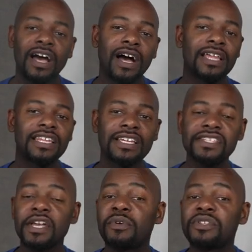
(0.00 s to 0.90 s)
The next
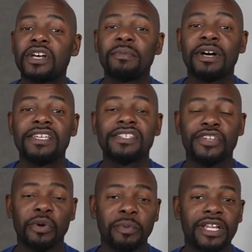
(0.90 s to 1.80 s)
thing I want to talk about is
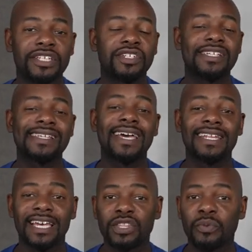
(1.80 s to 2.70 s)
nomenclature because I
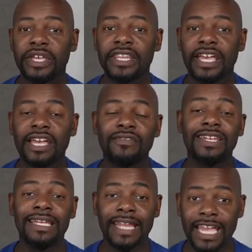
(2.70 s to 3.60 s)
like the way they have
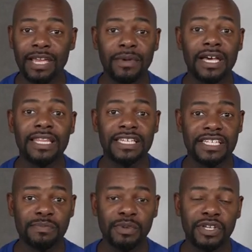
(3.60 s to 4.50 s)
named these
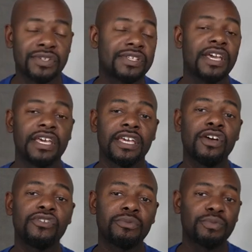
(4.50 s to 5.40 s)
speakers. It
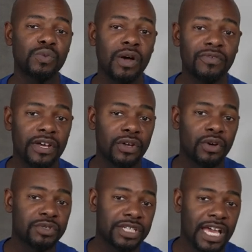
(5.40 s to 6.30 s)
goes from 12.0,
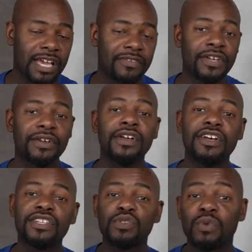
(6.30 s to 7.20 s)
which I have here,
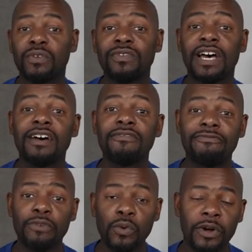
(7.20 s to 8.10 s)
to
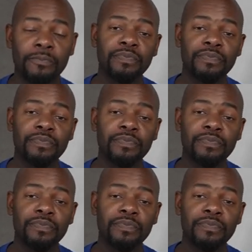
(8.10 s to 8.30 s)
12.4.